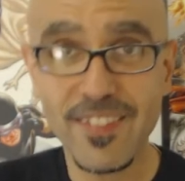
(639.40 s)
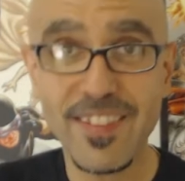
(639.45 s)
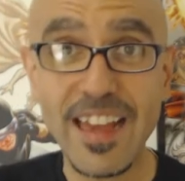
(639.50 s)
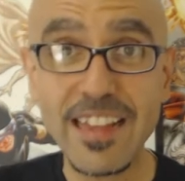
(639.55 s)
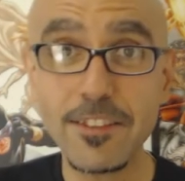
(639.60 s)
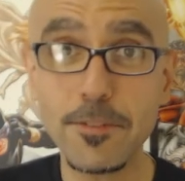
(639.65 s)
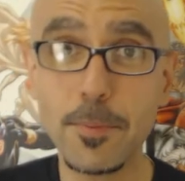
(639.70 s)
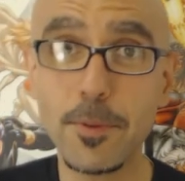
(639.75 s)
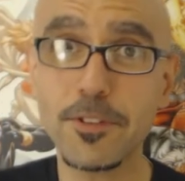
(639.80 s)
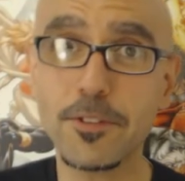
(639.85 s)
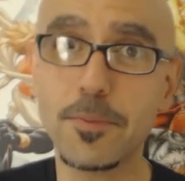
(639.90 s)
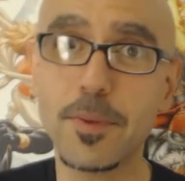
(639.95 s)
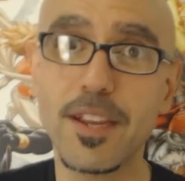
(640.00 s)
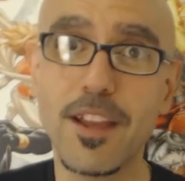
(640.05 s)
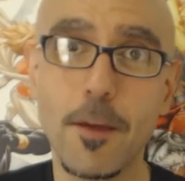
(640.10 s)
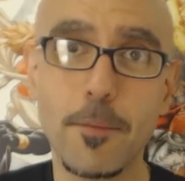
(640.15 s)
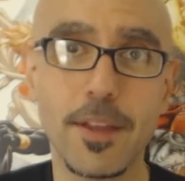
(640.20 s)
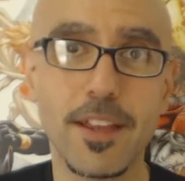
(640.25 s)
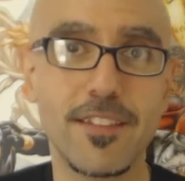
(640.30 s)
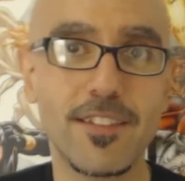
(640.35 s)
That's supposed to be
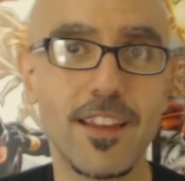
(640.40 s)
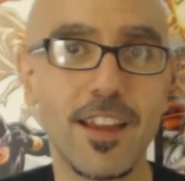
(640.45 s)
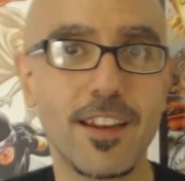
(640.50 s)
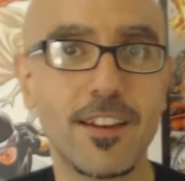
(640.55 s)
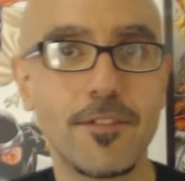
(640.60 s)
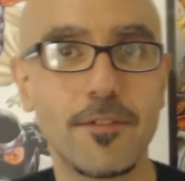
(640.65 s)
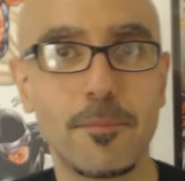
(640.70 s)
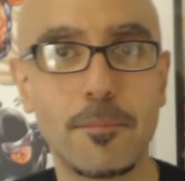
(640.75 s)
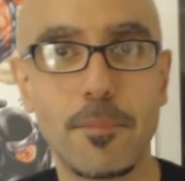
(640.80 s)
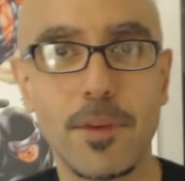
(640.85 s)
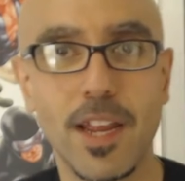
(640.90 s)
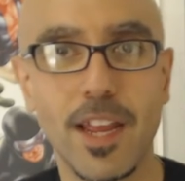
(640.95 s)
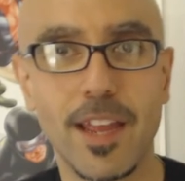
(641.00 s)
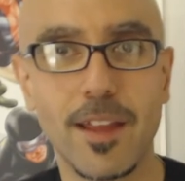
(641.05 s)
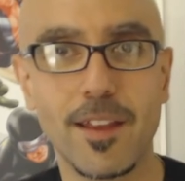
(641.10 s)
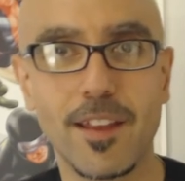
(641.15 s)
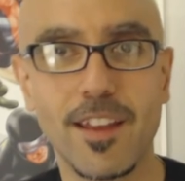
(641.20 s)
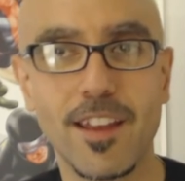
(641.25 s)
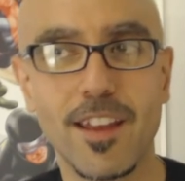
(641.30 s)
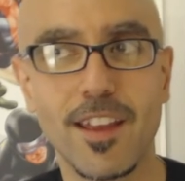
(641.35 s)
coming at the end
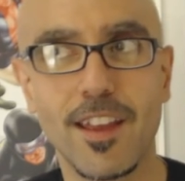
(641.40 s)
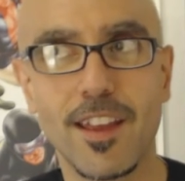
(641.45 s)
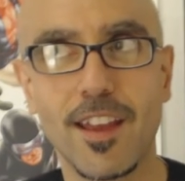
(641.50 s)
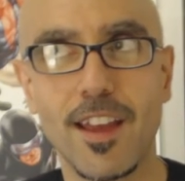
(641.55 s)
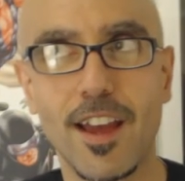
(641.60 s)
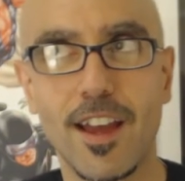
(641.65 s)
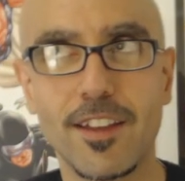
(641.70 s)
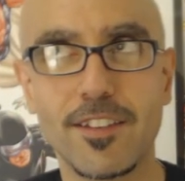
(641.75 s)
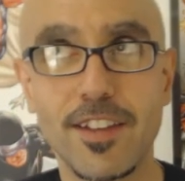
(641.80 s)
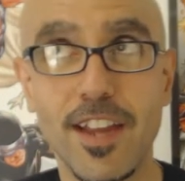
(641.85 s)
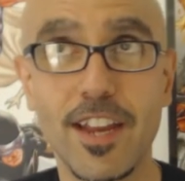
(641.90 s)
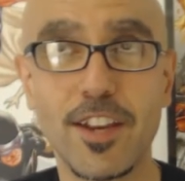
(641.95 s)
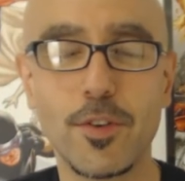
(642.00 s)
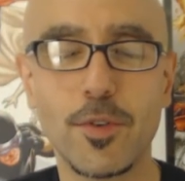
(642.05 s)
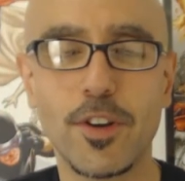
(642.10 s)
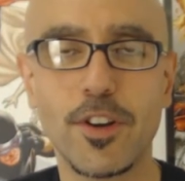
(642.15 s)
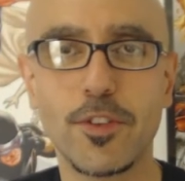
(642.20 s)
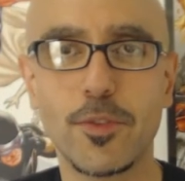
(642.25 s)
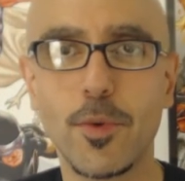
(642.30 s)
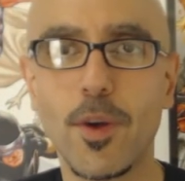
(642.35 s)
of
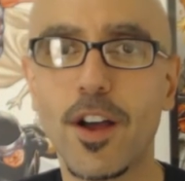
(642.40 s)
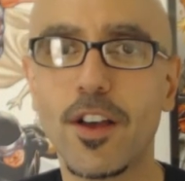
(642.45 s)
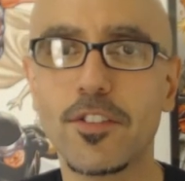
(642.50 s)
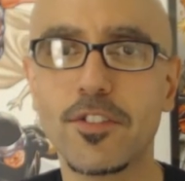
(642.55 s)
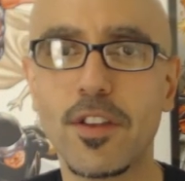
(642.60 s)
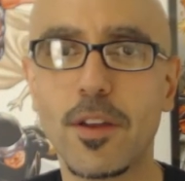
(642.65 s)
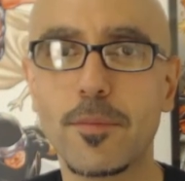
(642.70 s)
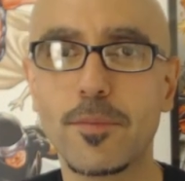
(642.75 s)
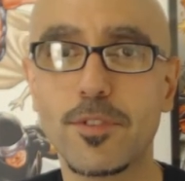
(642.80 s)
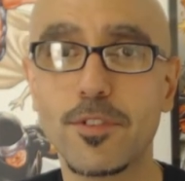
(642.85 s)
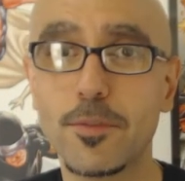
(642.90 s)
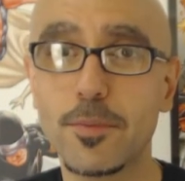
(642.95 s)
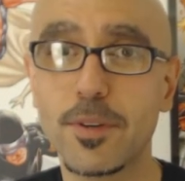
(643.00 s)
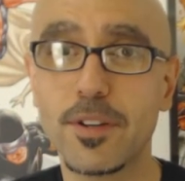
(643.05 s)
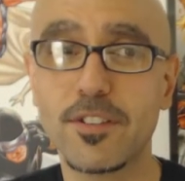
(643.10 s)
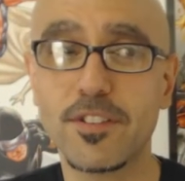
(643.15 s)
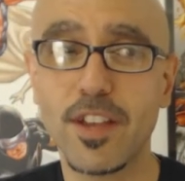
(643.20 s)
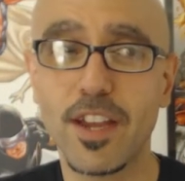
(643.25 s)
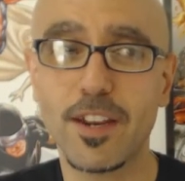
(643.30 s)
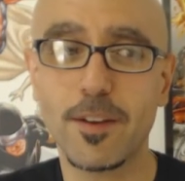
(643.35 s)
January as well, so I'm super
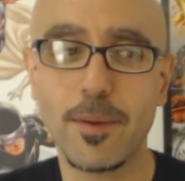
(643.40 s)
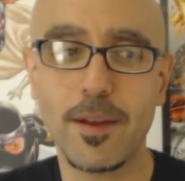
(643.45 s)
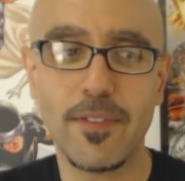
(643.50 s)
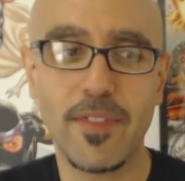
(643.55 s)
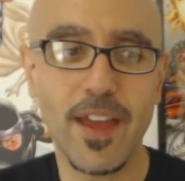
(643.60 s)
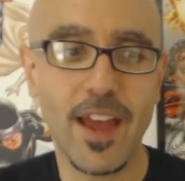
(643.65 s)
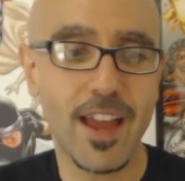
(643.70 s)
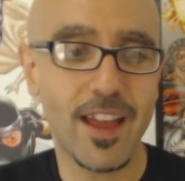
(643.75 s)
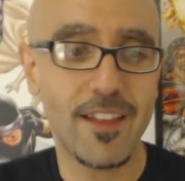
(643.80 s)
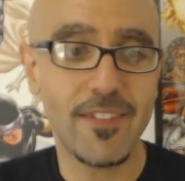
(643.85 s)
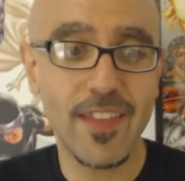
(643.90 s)
excited about that.